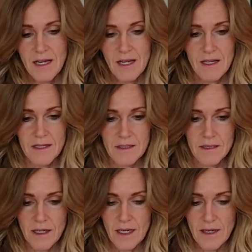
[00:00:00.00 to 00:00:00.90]

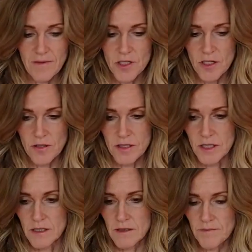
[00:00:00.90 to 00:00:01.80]
And I've
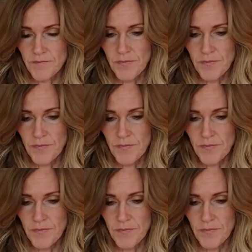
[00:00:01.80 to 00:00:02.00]
chosen